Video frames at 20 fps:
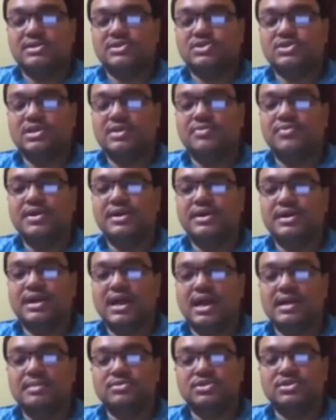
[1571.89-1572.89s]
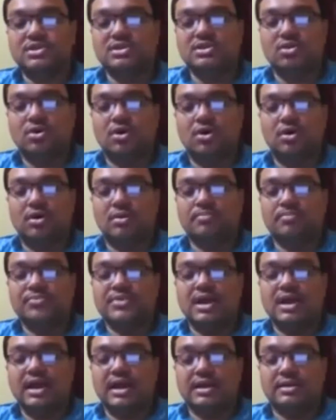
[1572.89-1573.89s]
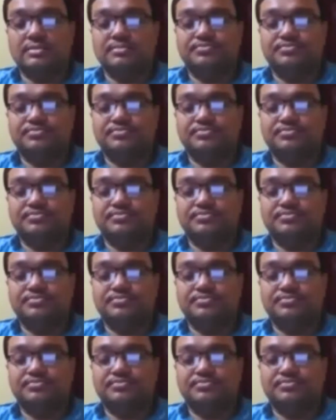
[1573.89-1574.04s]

7 times in all. And